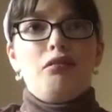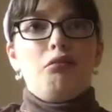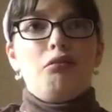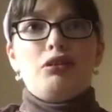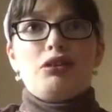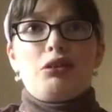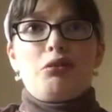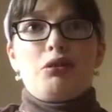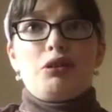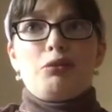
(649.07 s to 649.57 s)

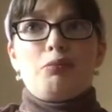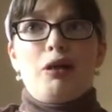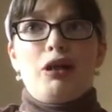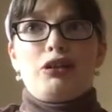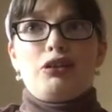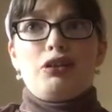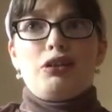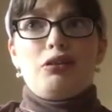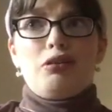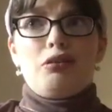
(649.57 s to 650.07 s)
Was always
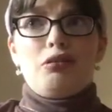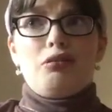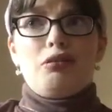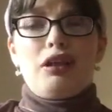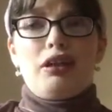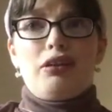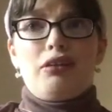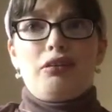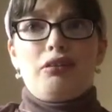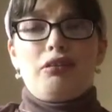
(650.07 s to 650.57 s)
buy two
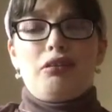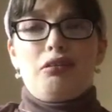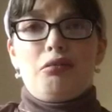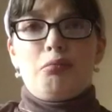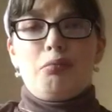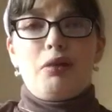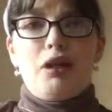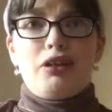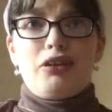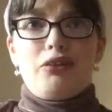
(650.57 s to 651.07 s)
get uh,
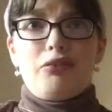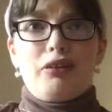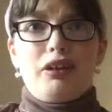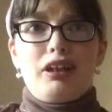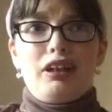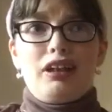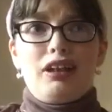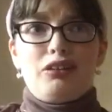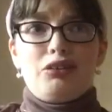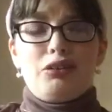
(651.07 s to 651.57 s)
buy
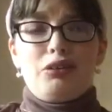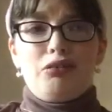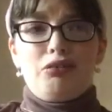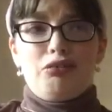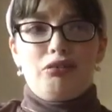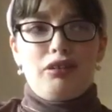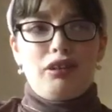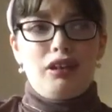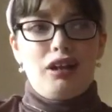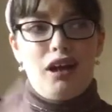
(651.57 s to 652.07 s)
three get two
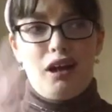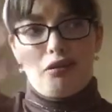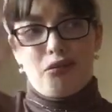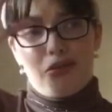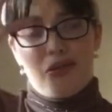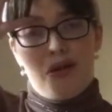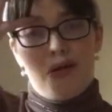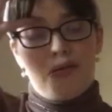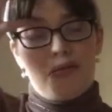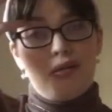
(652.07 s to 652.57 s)
free. I
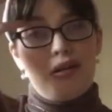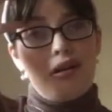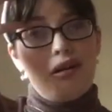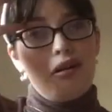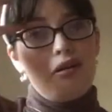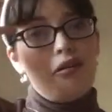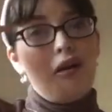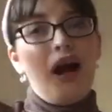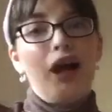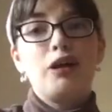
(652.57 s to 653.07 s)
don't know.
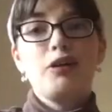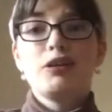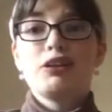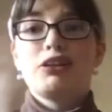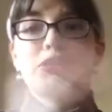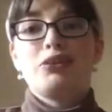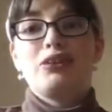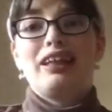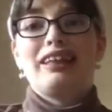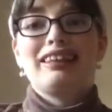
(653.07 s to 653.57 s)
I
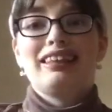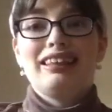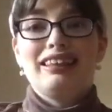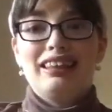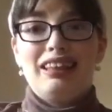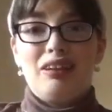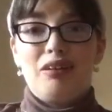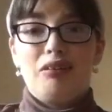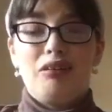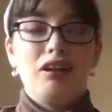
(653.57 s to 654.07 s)
always do like the
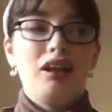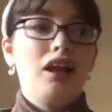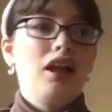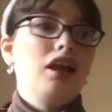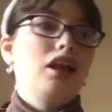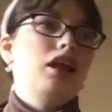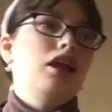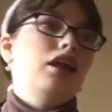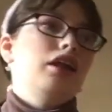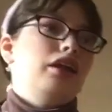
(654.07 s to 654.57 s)
deal
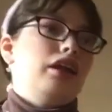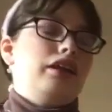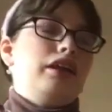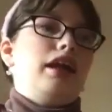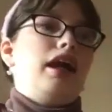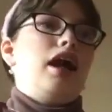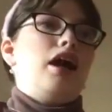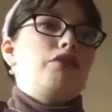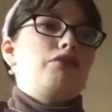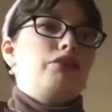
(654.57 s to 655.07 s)
that
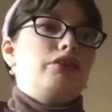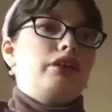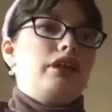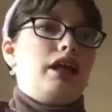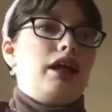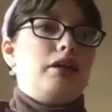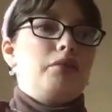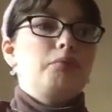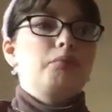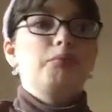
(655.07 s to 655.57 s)
they have on
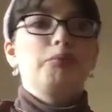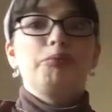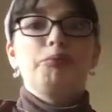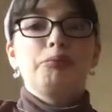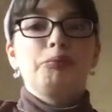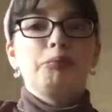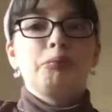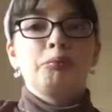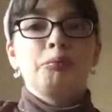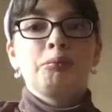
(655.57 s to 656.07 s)
that
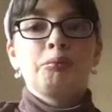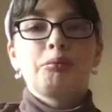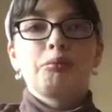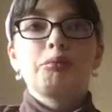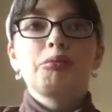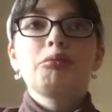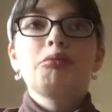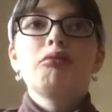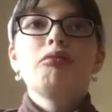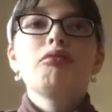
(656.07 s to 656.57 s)

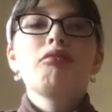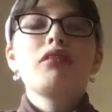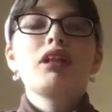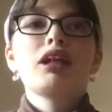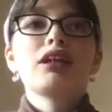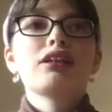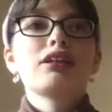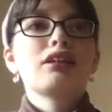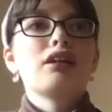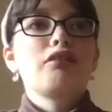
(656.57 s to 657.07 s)

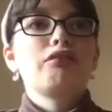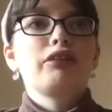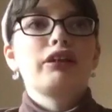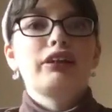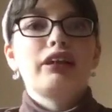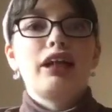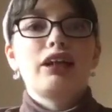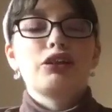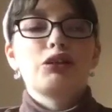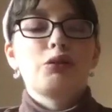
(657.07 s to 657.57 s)
and stuff
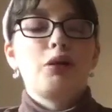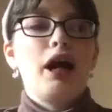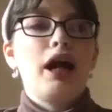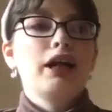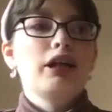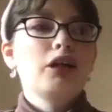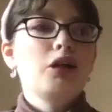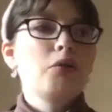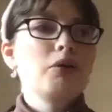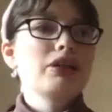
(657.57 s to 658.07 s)
like that. So
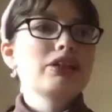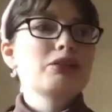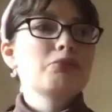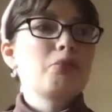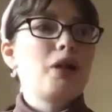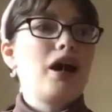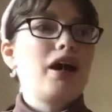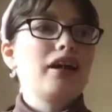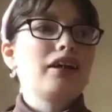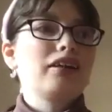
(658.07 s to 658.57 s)
I always
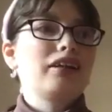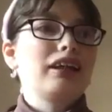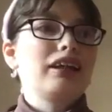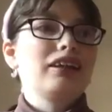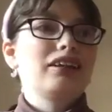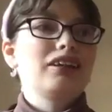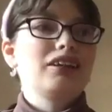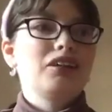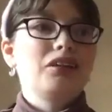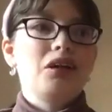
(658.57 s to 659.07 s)
buy
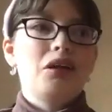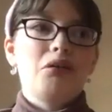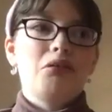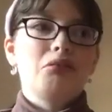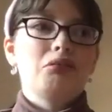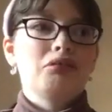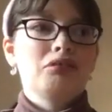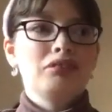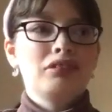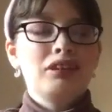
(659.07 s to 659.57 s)
like, you
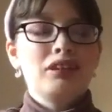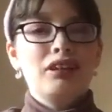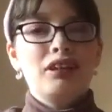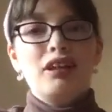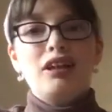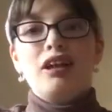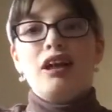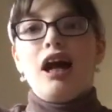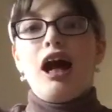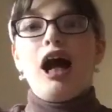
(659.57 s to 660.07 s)
know,
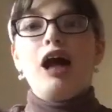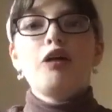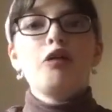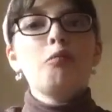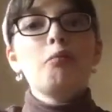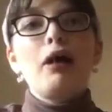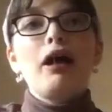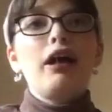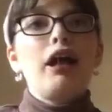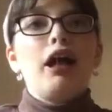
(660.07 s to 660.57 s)
I
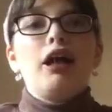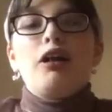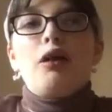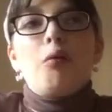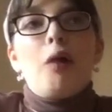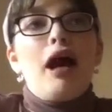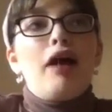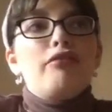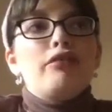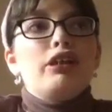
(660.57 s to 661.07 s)
don't buy. I
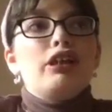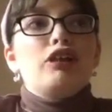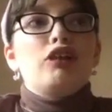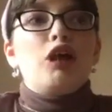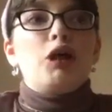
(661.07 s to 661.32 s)
don't have any